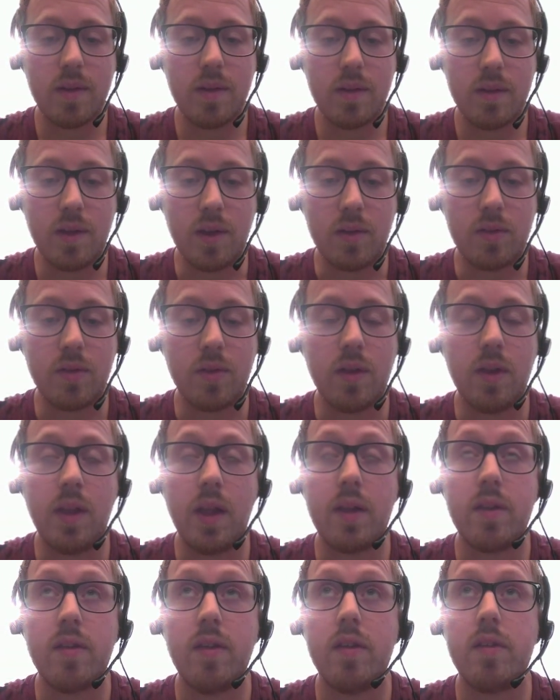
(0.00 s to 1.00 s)
Yeah, so the
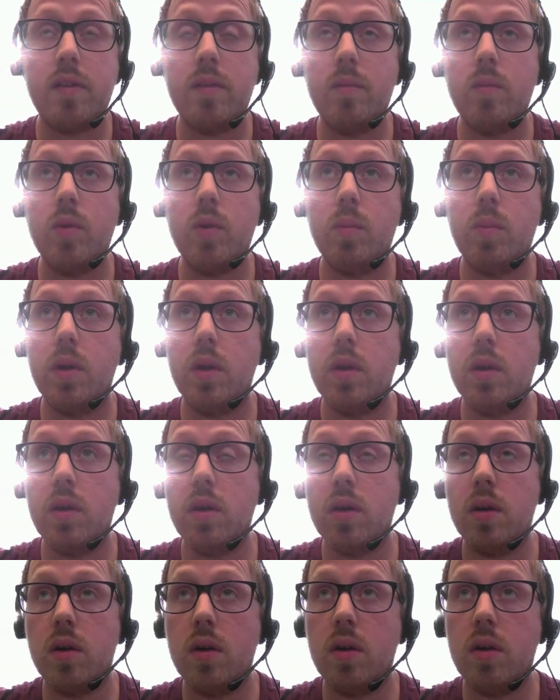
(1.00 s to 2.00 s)
next session will be
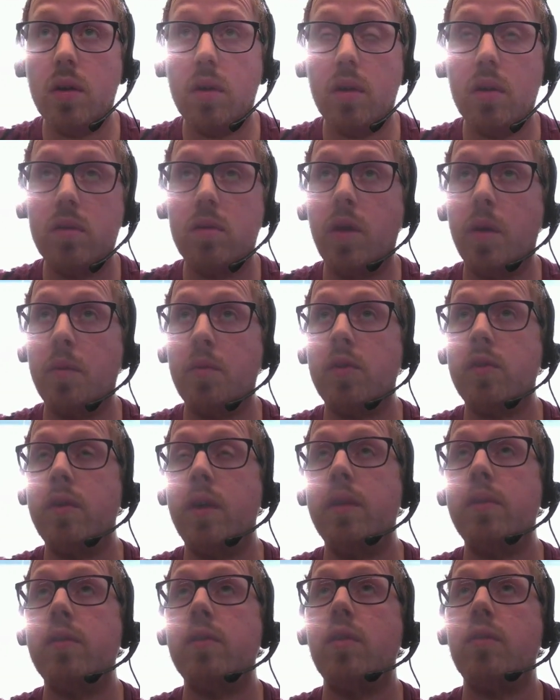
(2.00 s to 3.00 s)
a
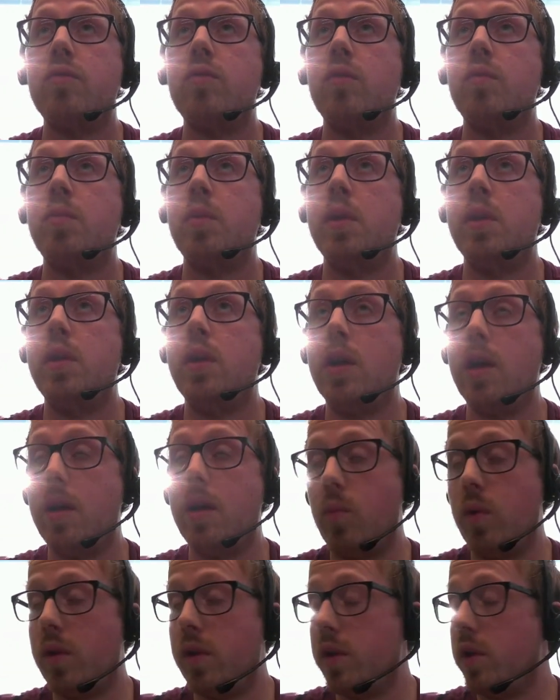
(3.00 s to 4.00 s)
demonstration of Koepedia
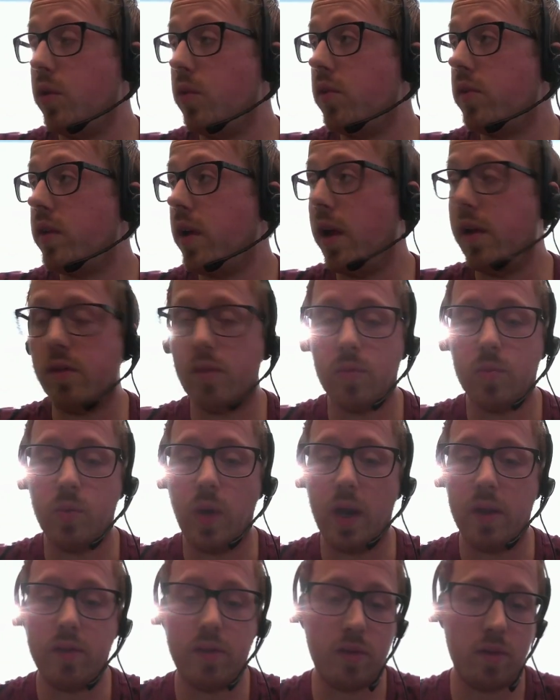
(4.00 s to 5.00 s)
with a use case of
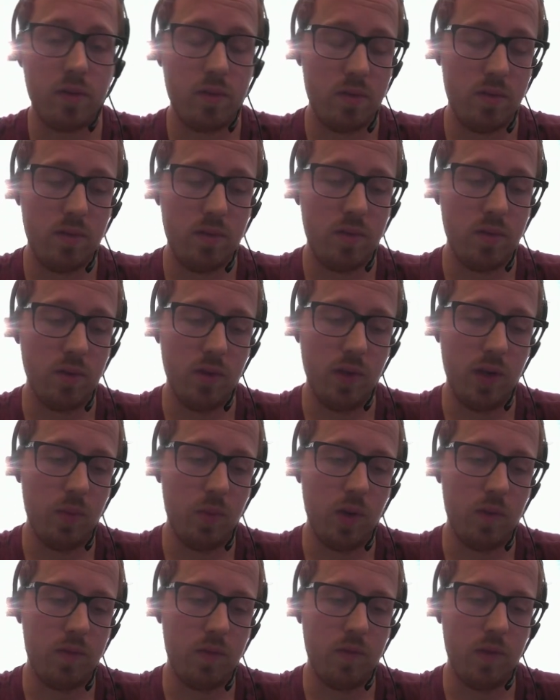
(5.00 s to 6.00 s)
RISE. So there we
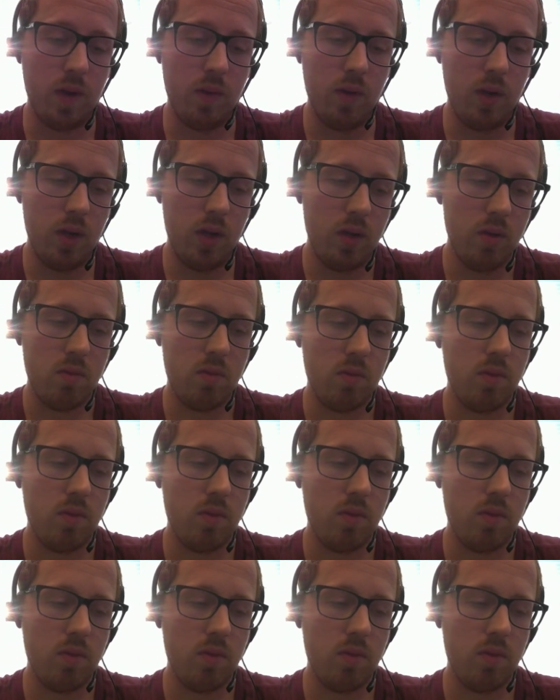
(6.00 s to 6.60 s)
have a very